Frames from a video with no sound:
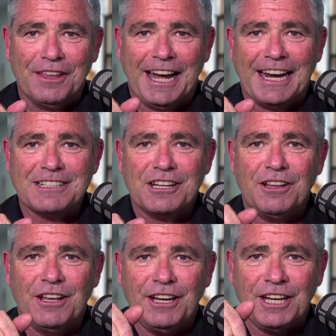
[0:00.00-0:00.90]
that
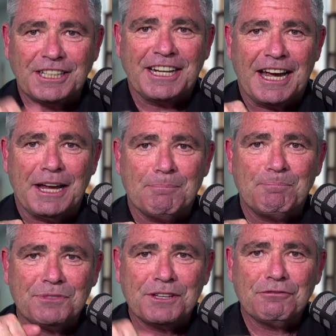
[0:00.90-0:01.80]
it came
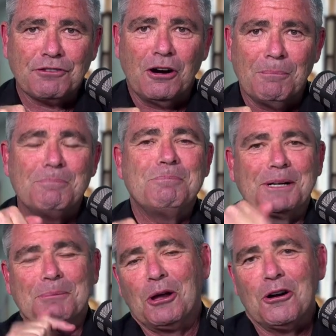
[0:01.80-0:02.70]
from
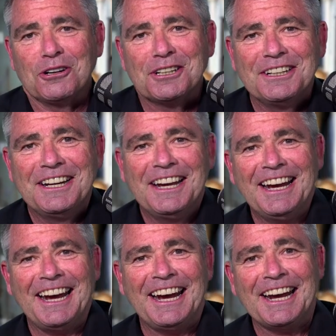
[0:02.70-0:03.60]
McBlog
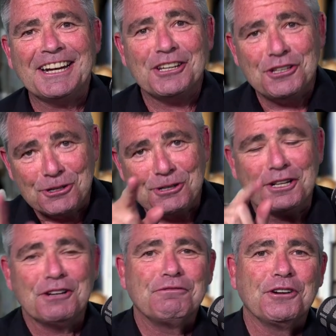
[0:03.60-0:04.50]
and you
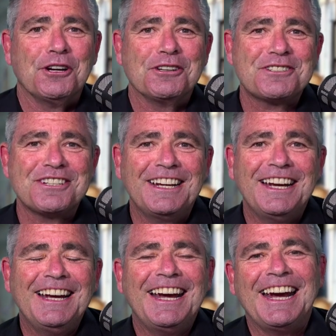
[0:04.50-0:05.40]
heard it first.
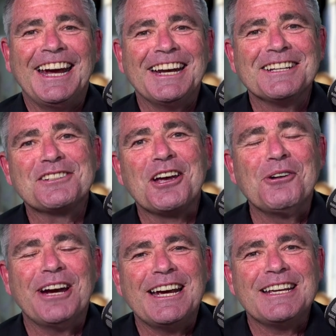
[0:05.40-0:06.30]
And so,
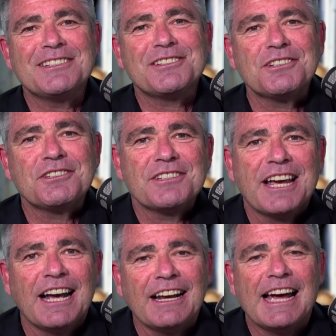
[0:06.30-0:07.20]
as this is
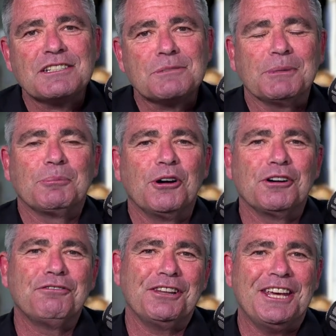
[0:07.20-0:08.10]
our last
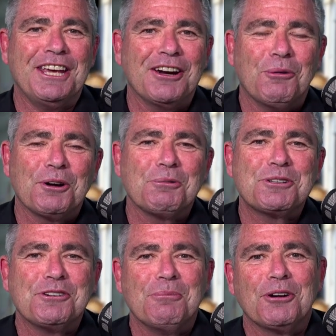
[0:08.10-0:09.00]
McBlog for the year, I want to
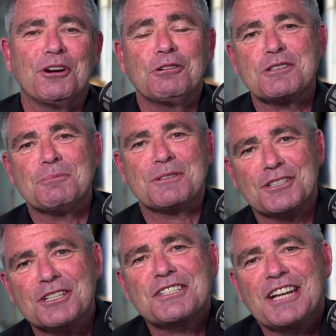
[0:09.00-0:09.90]
wish you a Merry Christmas
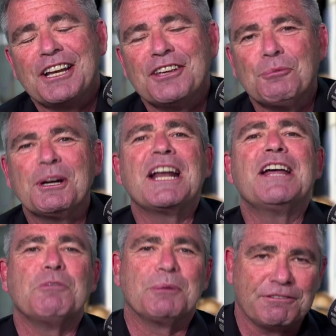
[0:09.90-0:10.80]
and just tell you that we're going to
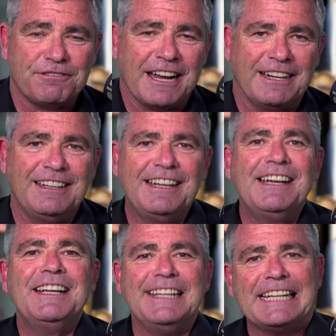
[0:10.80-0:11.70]
have a bit of fun
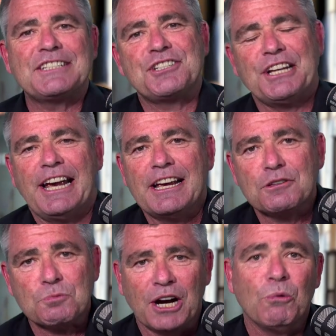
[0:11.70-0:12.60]
next year
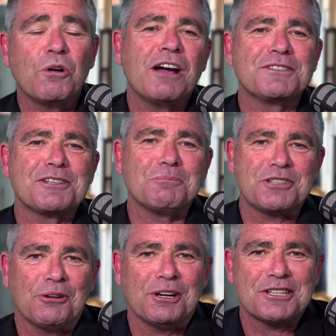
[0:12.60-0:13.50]
as well. We'll cover some
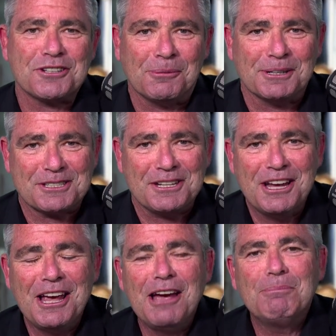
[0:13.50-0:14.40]
serious topics
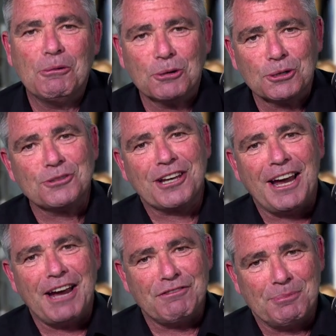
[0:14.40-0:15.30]
but we'll also
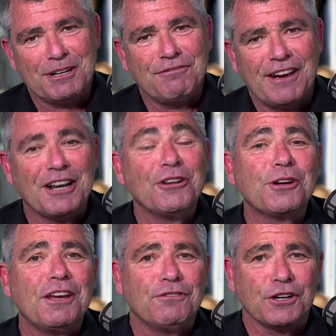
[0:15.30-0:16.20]
have a bit of fun
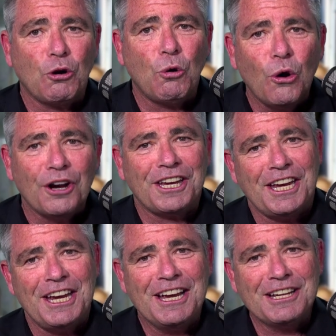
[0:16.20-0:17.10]
looking for
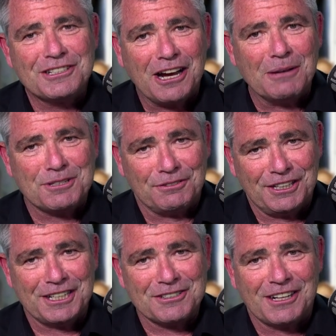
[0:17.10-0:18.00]
quirky types of
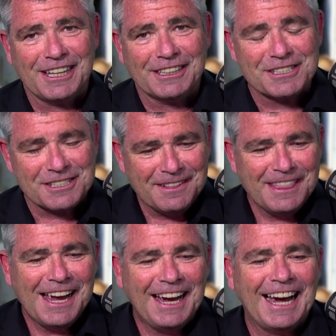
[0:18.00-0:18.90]
things like this.
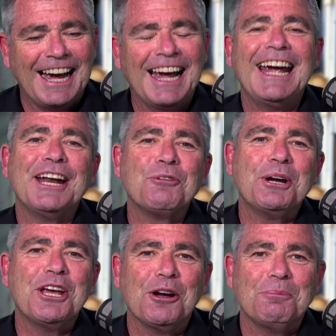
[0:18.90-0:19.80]
Uh, and
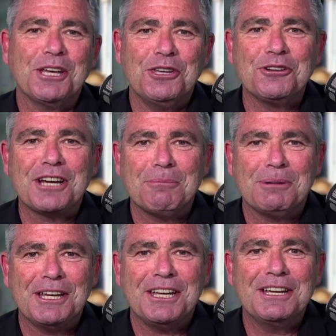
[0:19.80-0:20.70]
we hope that you can
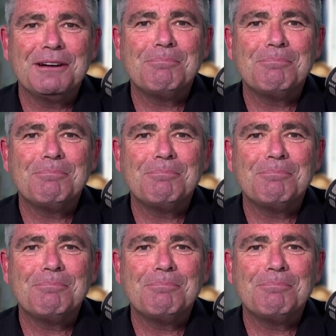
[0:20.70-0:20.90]
be